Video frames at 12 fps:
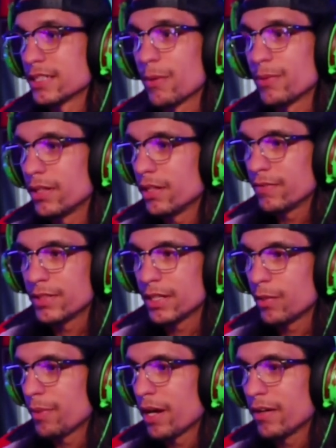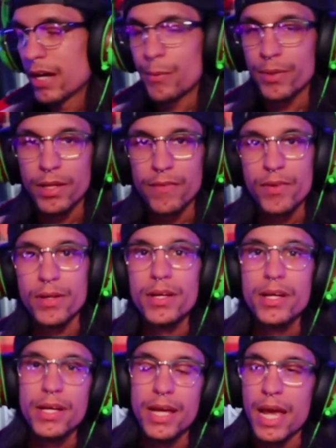I would love to help out. I would love to
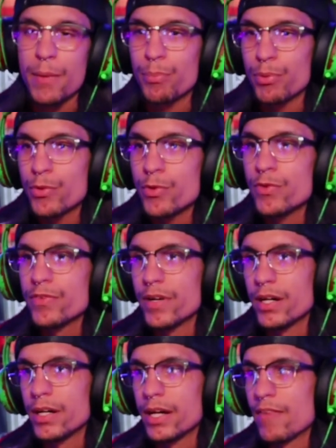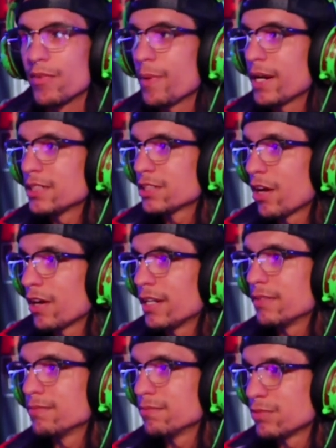improve everybody's
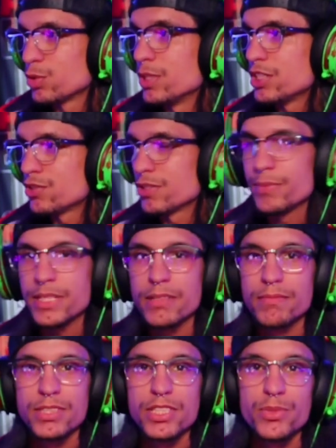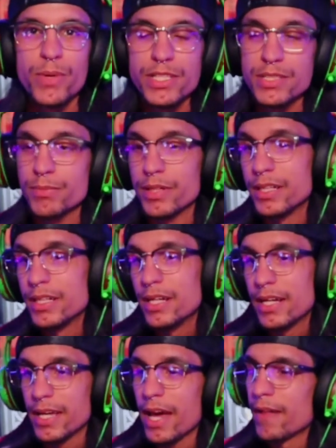current Twitch streaming situation. But
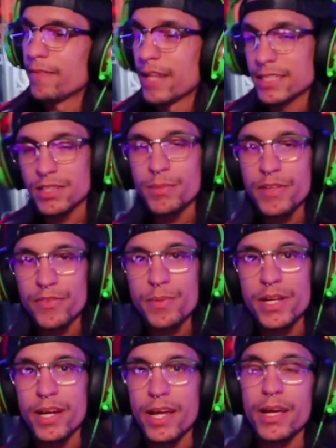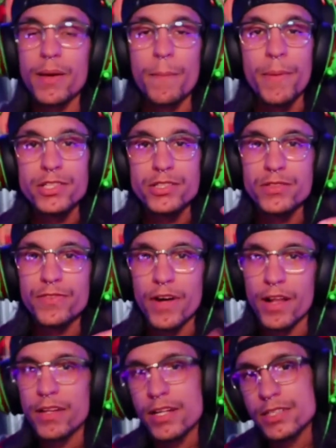yeah, that's gonna be it for me today. Make sure you
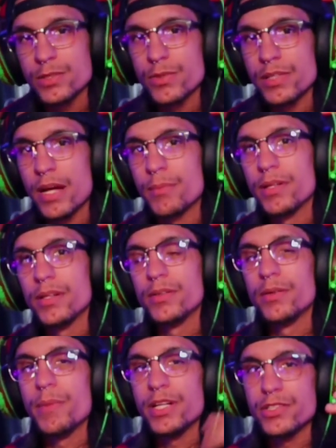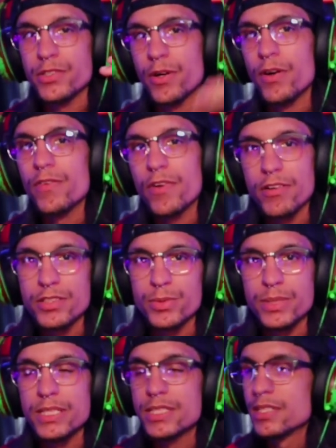follow the Discord down below. Make sure you're over on
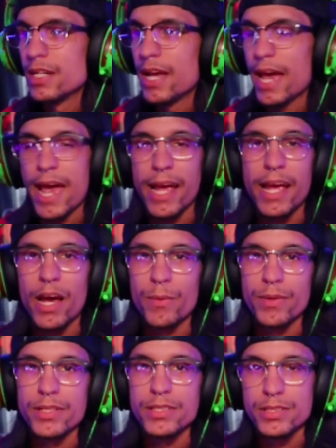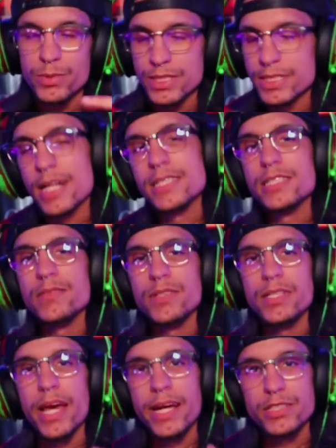Twitch hanging out with us.
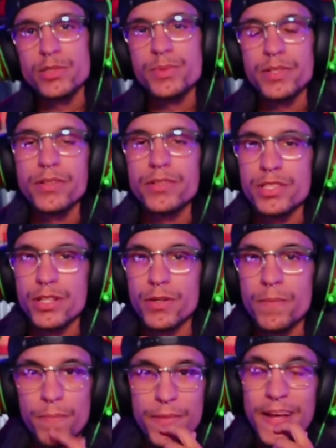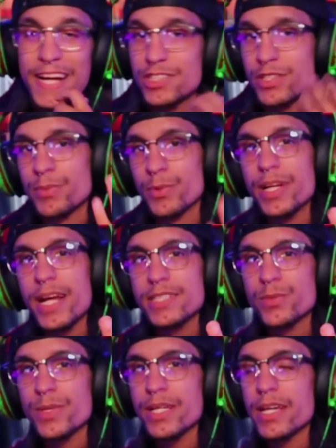Twitch.tv xSuperheroJoe. Stream 3 days
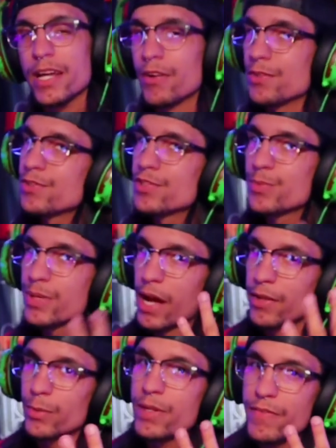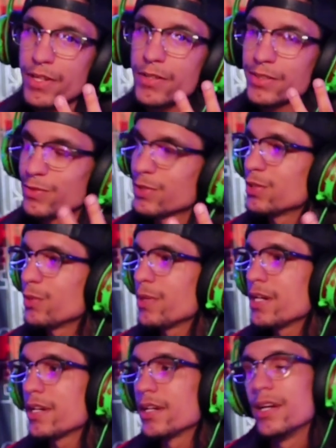a week, and on YouTube we got 3 videos for you a
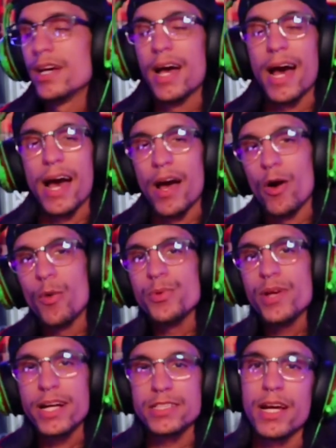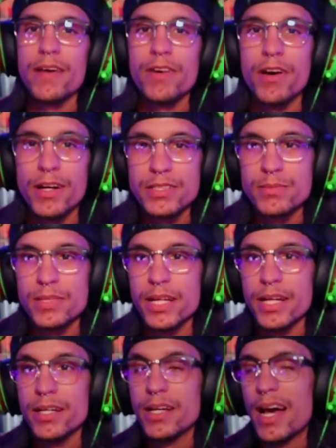week. I hope you guys are having an awesome
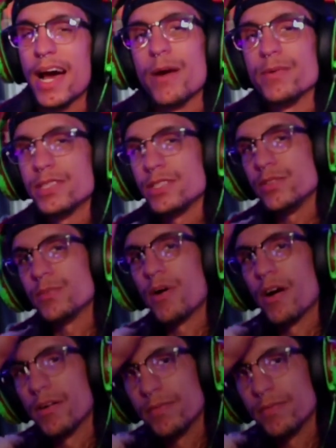day. I will see you tomorrow.